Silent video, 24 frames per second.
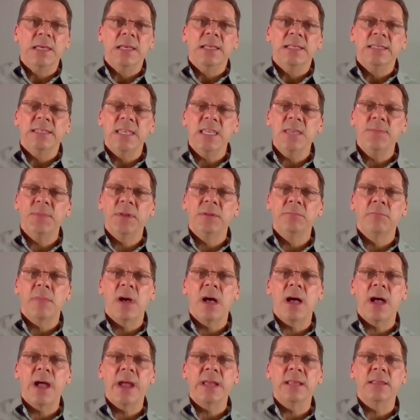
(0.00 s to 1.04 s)
Keep in
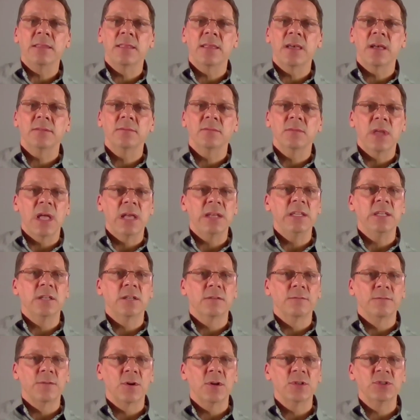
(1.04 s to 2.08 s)
mind that any
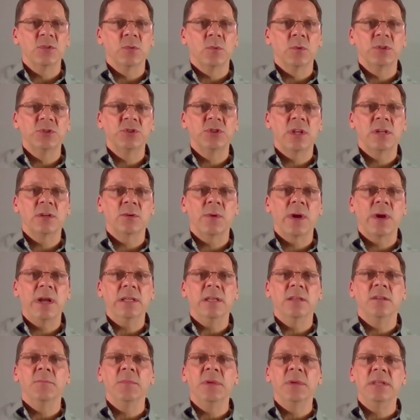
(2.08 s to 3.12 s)
conversion will generate
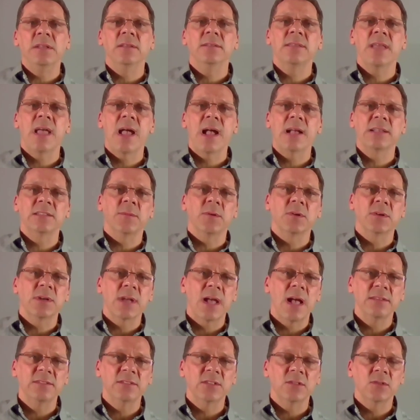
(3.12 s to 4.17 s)
an immediate taxable
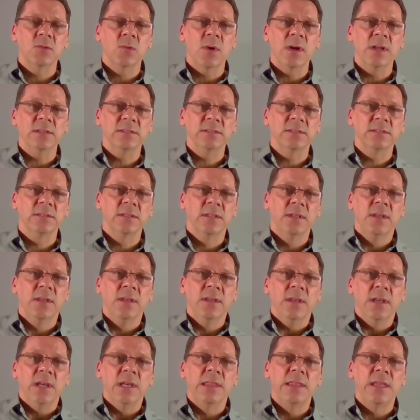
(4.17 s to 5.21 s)
consequence.
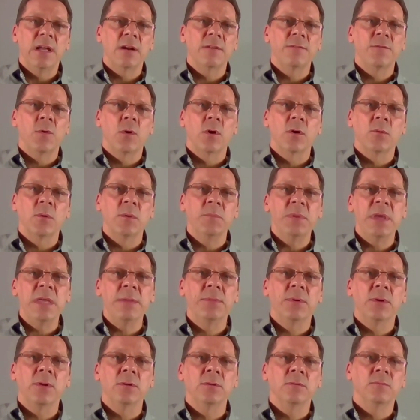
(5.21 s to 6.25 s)
And therefore, when
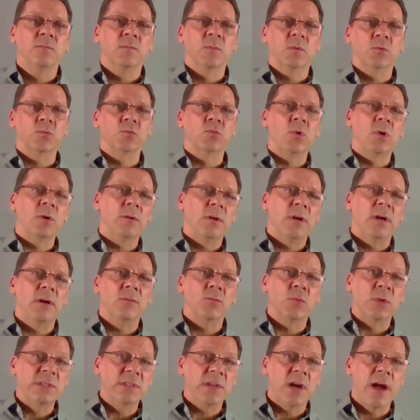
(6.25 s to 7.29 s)
people
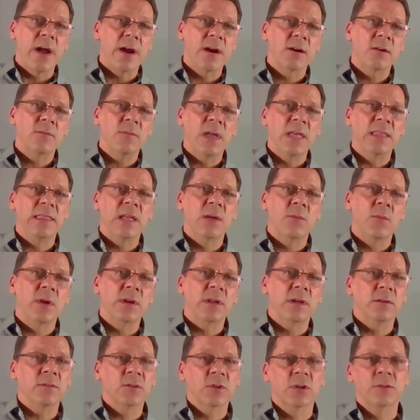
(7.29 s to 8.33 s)
retire and they want
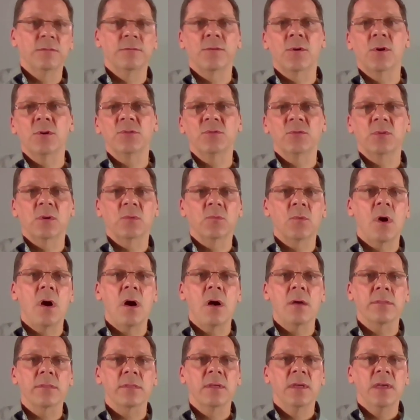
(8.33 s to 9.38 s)
to convert to a
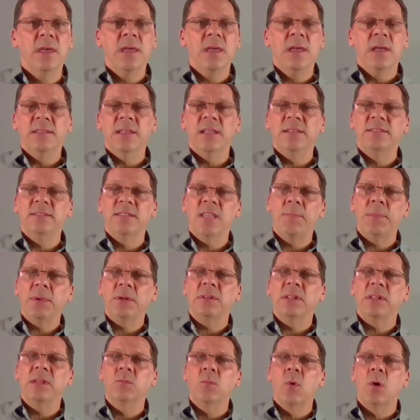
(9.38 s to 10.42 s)
Roth, they
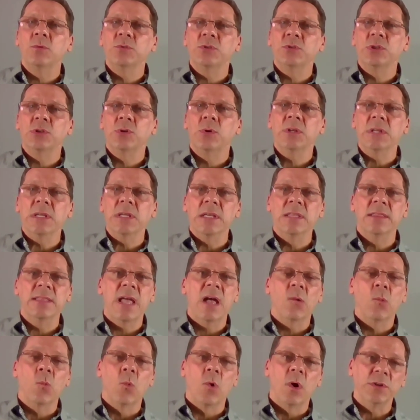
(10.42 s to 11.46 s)
typically won't do it in
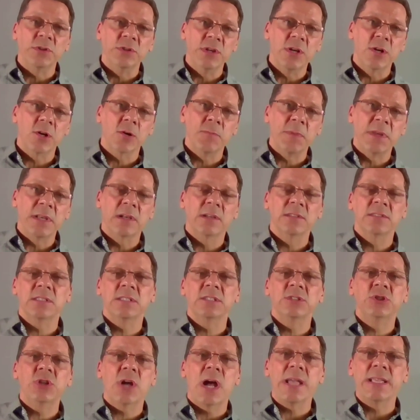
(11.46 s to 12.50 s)
that 1 year because of the
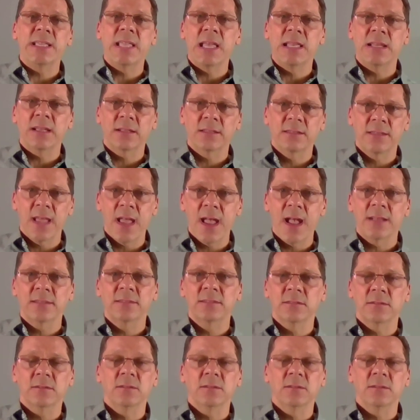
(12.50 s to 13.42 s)
gigantic tax